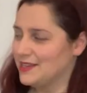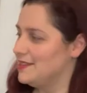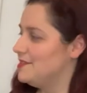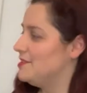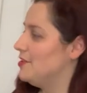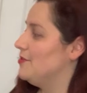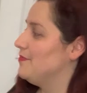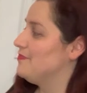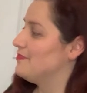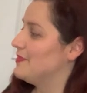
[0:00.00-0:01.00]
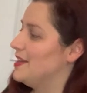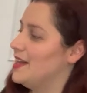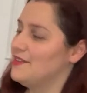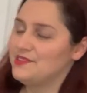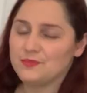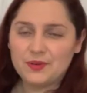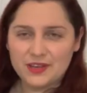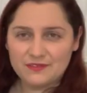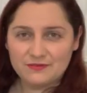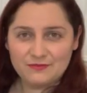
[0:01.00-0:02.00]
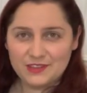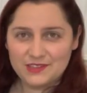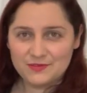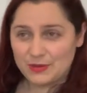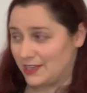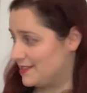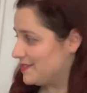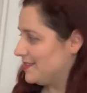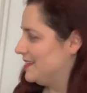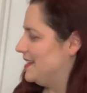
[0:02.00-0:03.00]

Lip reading: So have some fun with this piece.